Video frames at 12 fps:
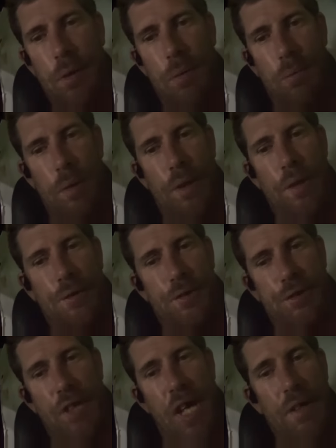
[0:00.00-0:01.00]
What else
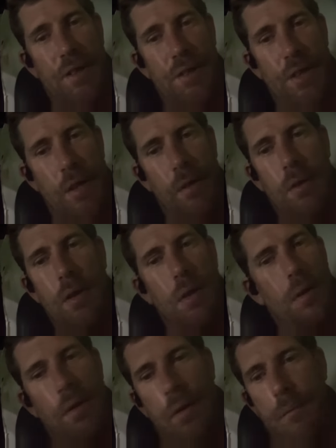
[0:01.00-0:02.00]
is tied in there?
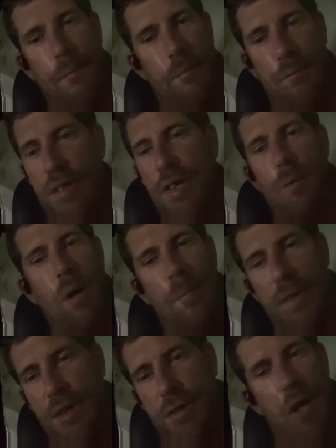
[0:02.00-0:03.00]
If you didn't want
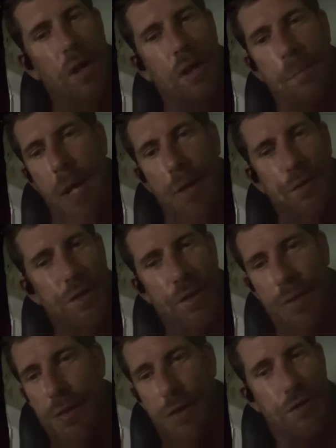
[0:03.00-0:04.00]
me to talk about
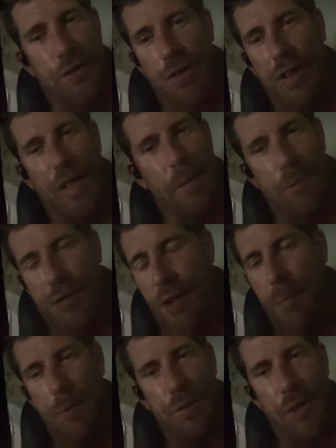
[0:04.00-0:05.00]
you, you shouldn't have gave me
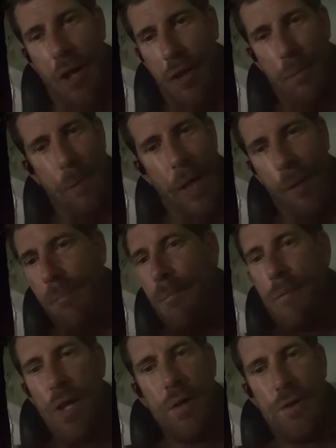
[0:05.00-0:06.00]
something to talk about.
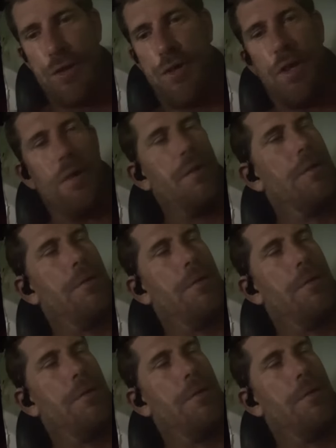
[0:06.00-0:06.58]
You shouldn't.